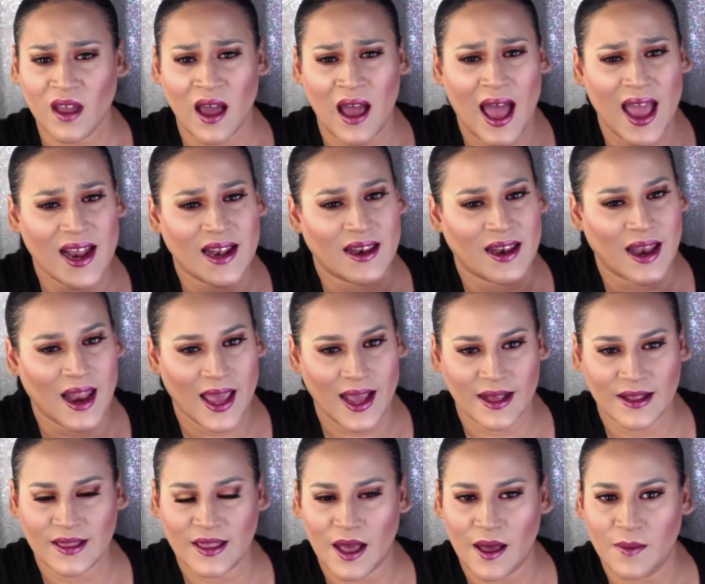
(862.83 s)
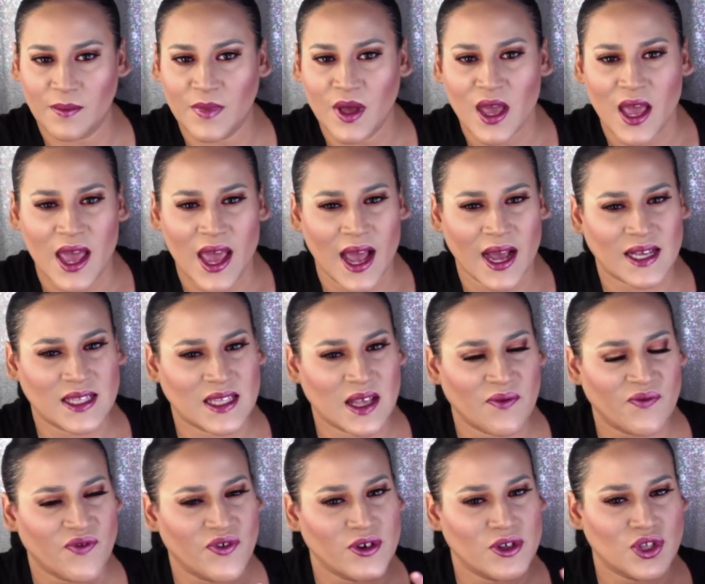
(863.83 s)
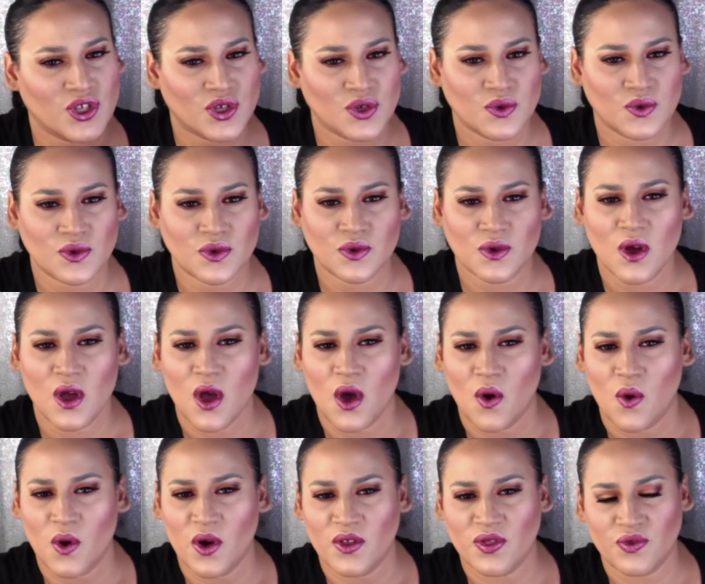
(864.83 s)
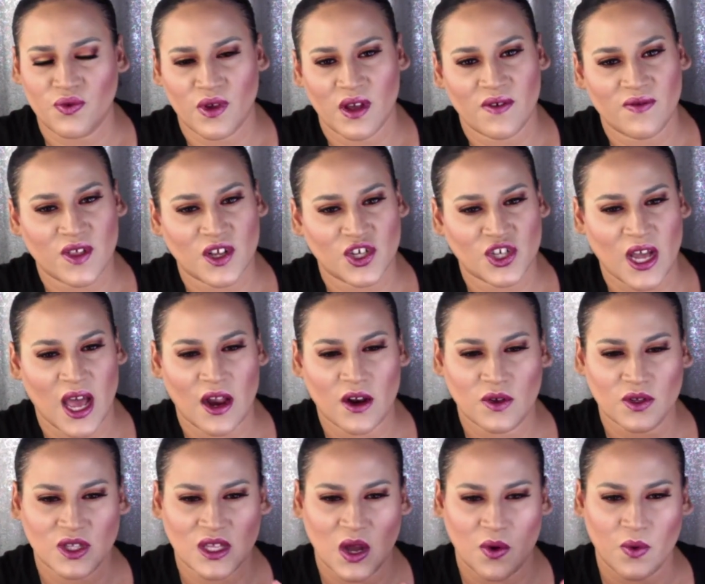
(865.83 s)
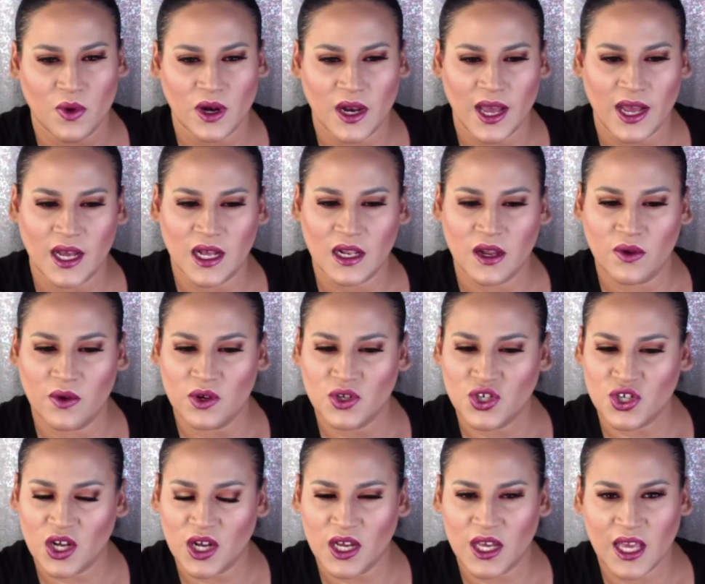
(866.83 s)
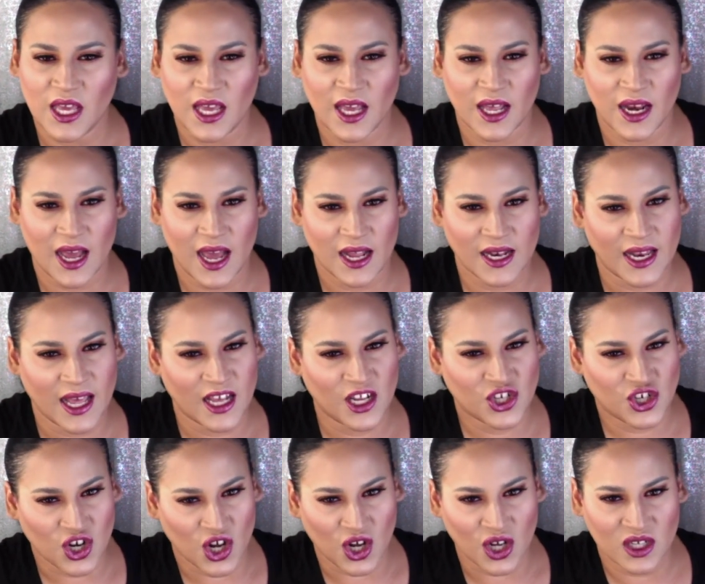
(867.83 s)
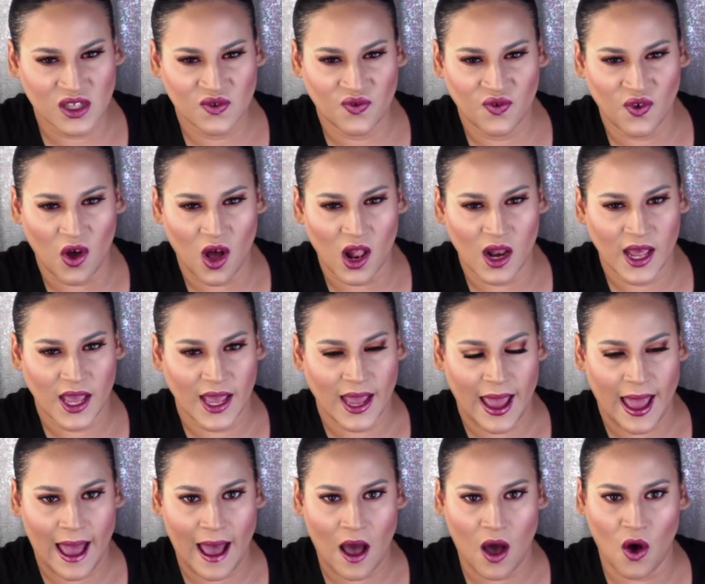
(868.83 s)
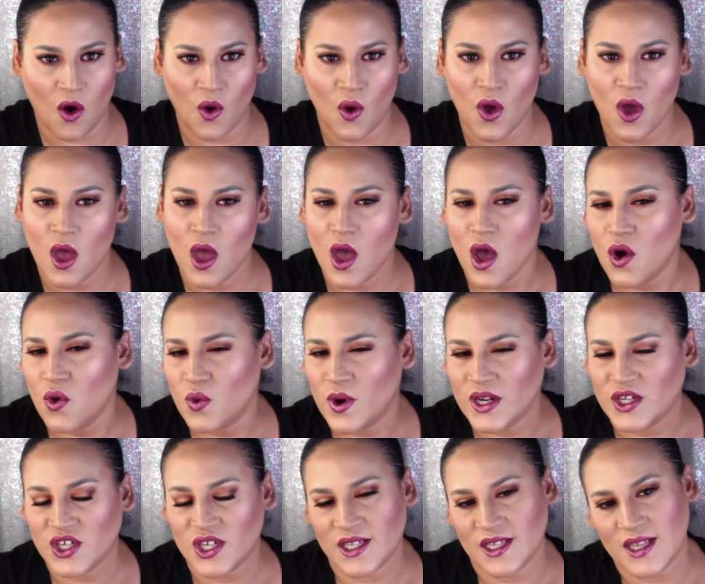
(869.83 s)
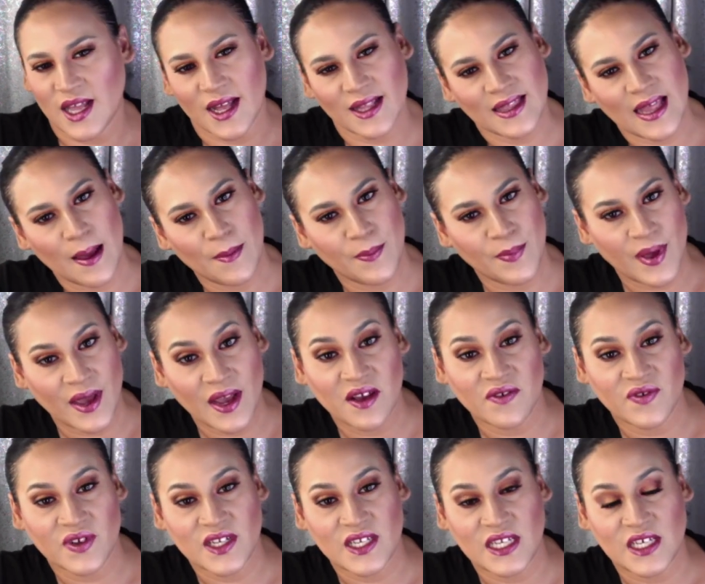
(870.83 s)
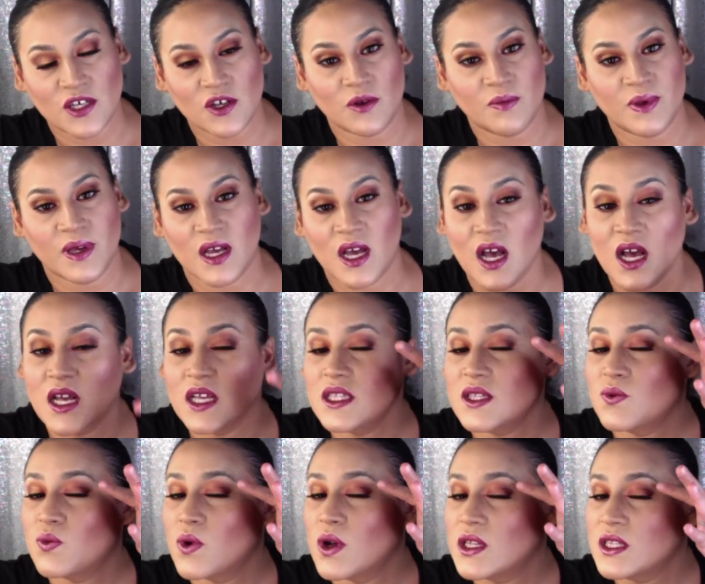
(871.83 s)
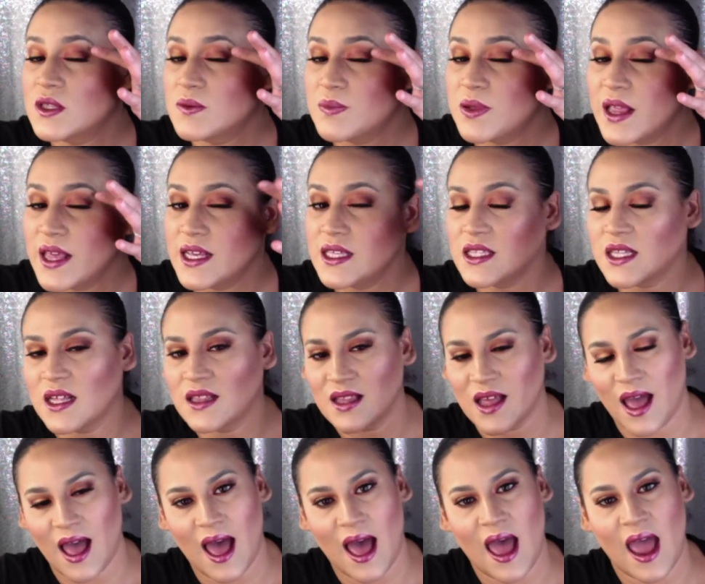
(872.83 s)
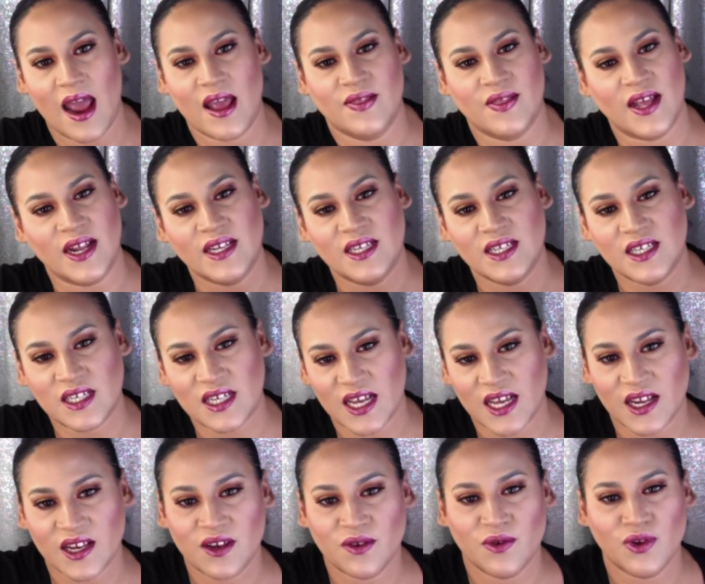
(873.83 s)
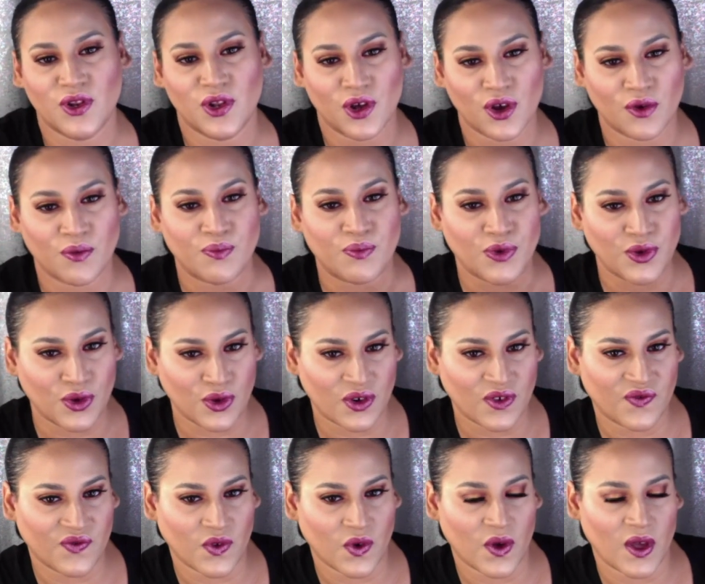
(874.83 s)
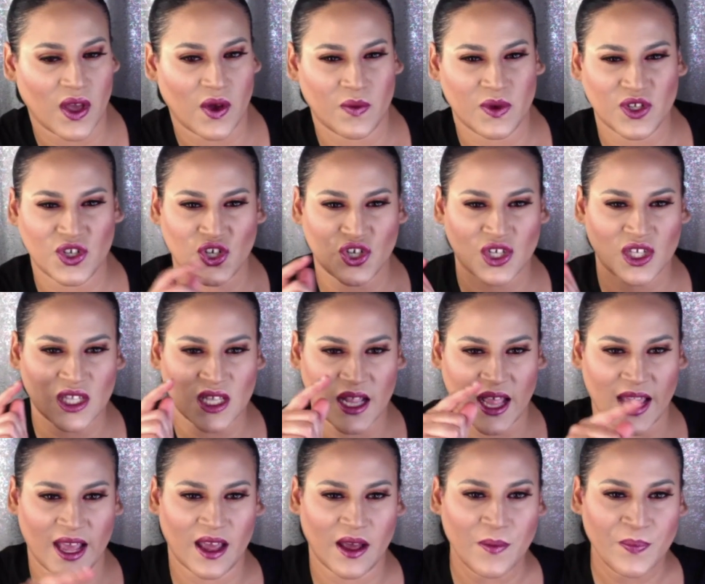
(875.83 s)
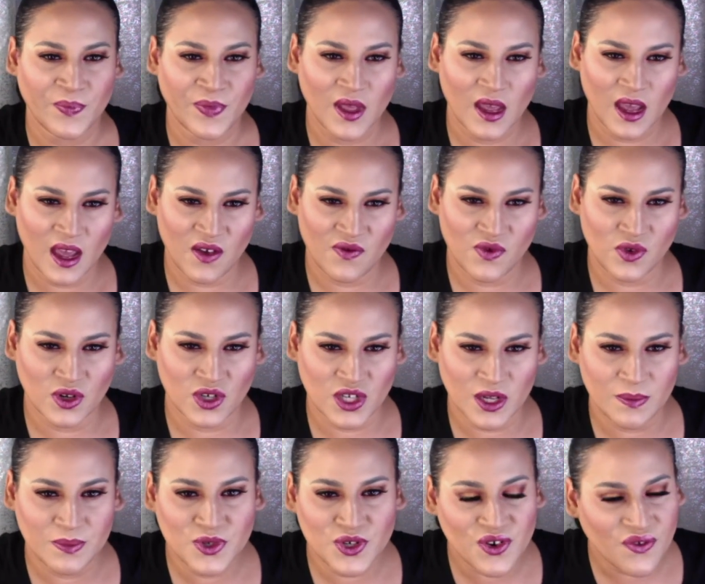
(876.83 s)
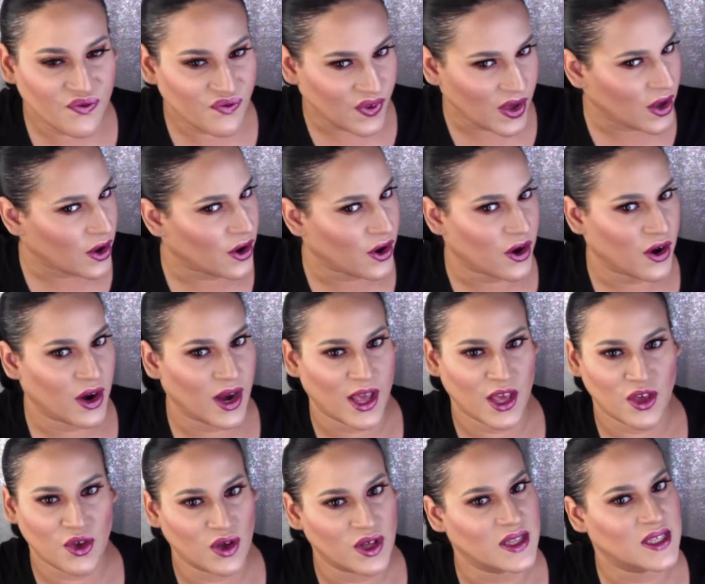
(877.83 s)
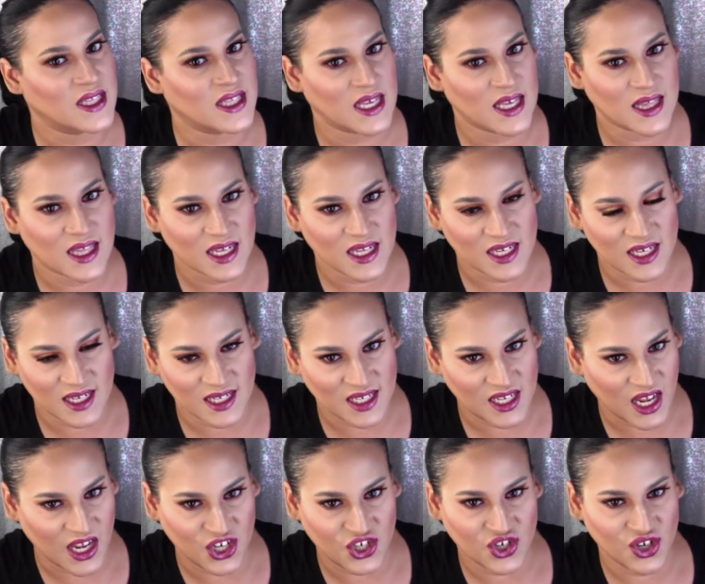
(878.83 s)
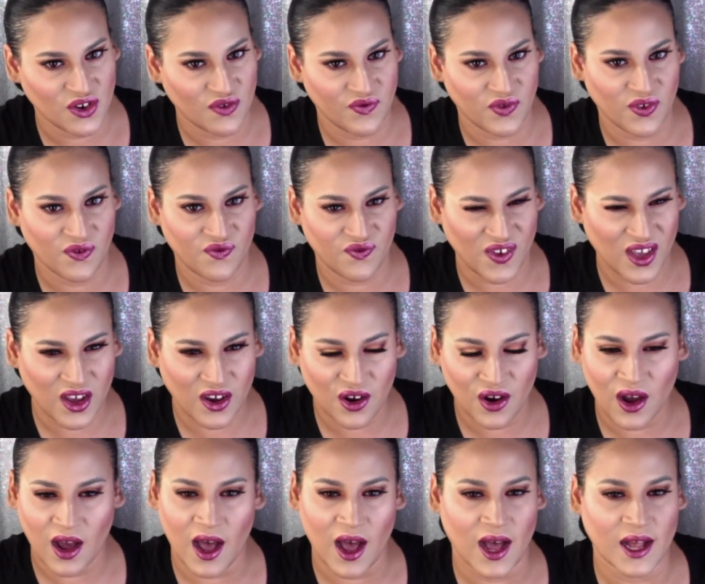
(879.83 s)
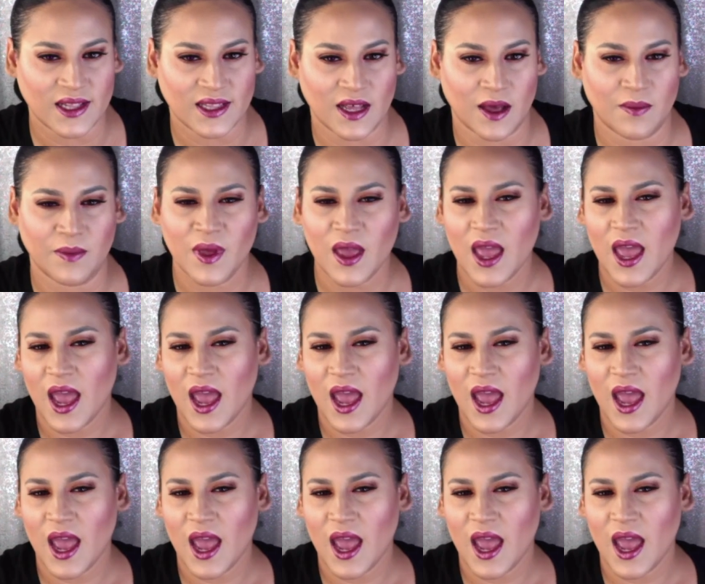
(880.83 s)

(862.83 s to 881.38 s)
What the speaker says: I liked them, except for 2 or 3 of the shadows that were like a little chunky and had like chunks falling out, which is not that big of a deal because once placed on the eye they did look beautiful. It was just like, if you dipped your finger, like you could see the indentation of your finger on them.